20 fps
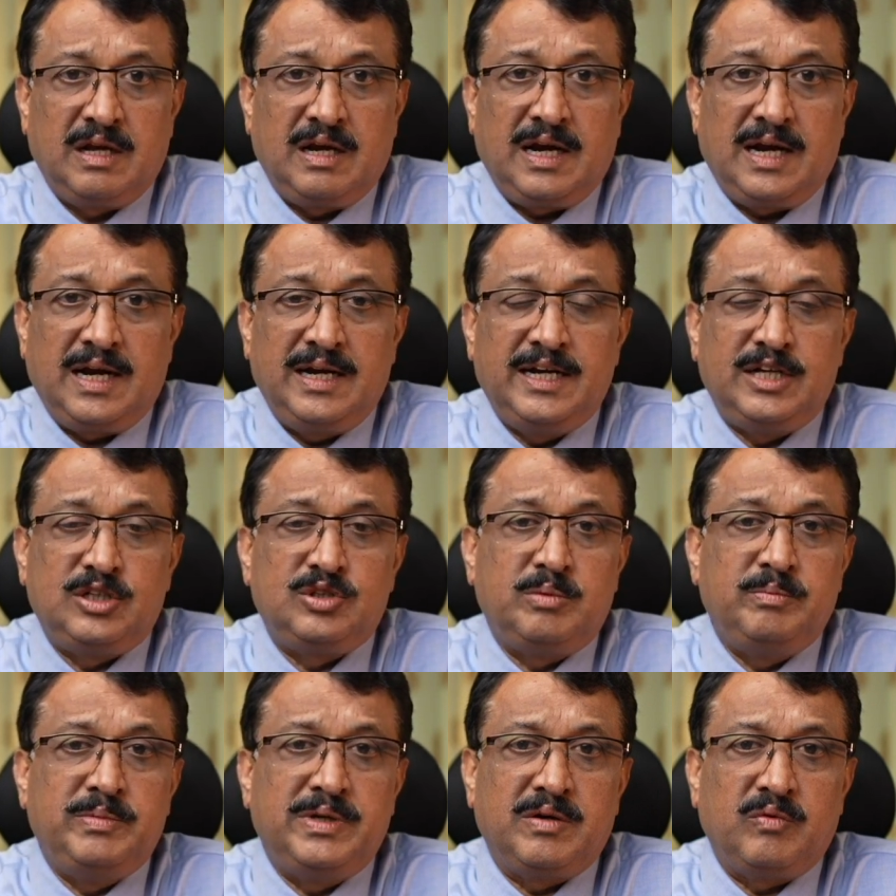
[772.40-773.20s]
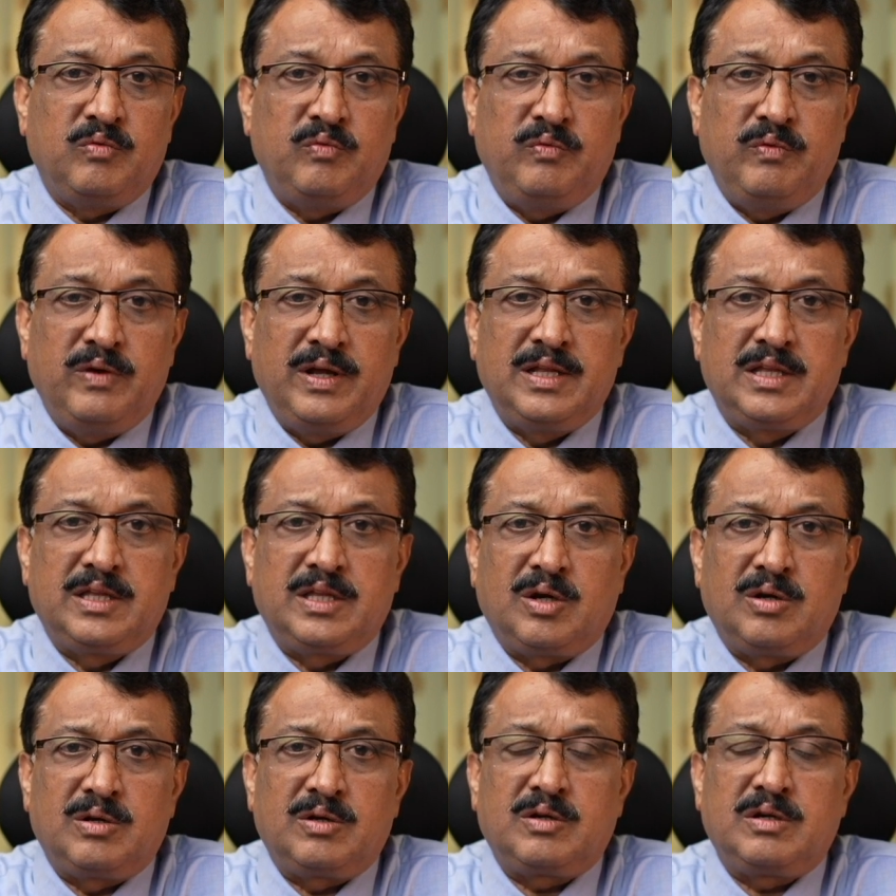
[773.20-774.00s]
and it should be a well
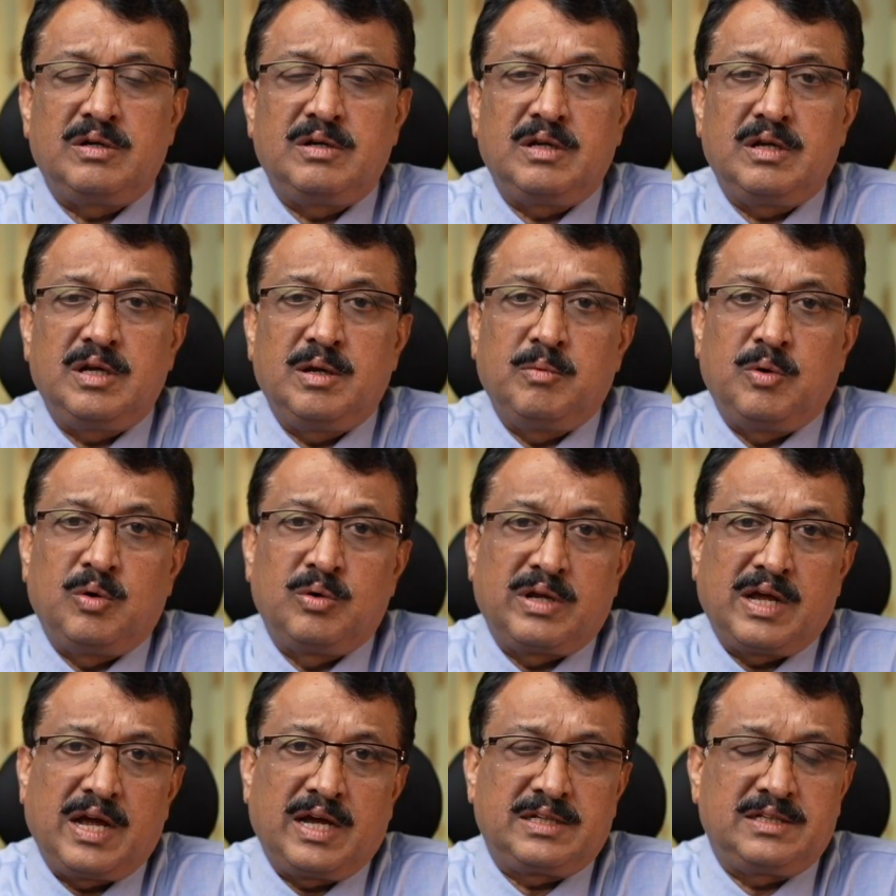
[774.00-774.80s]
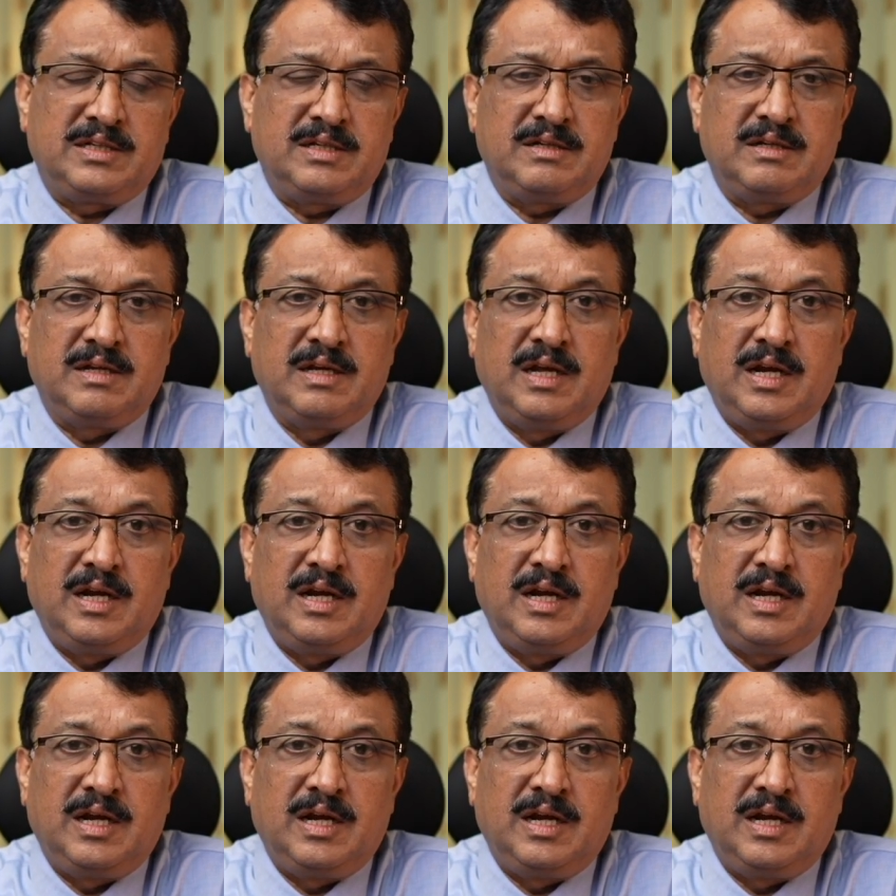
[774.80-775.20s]
thought about action.